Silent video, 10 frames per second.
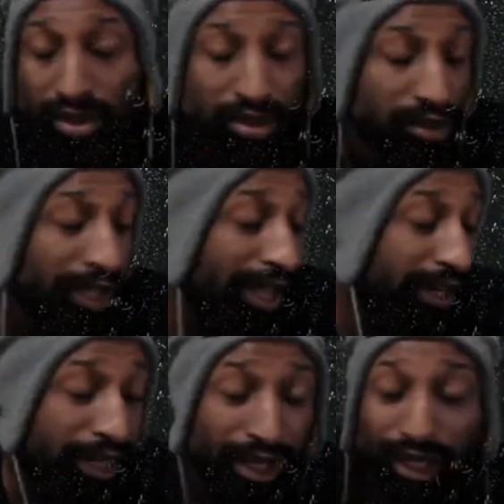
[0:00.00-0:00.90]
You gotta
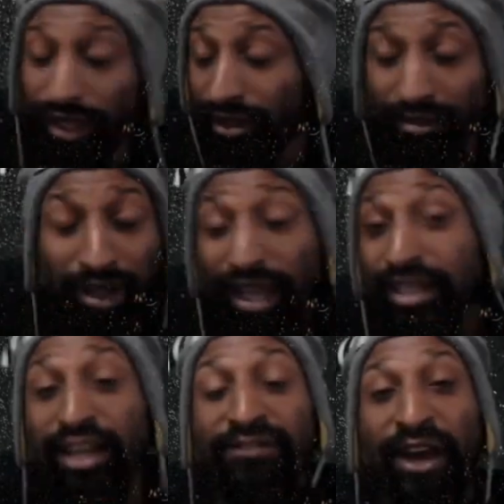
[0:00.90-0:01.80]
uh,
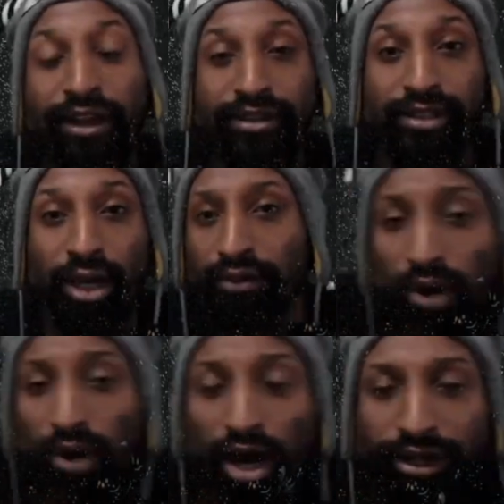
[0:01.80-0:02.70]
identify yourself.
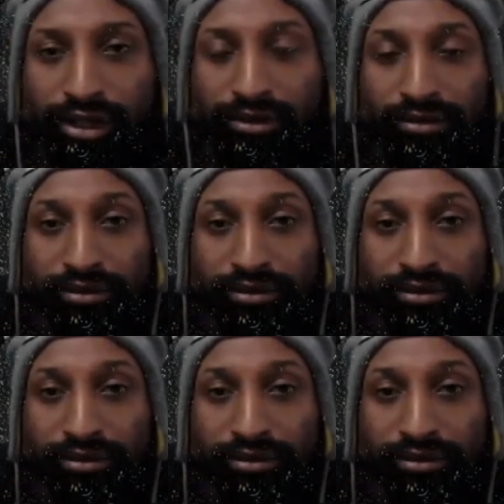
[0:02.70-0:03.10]
Who are you?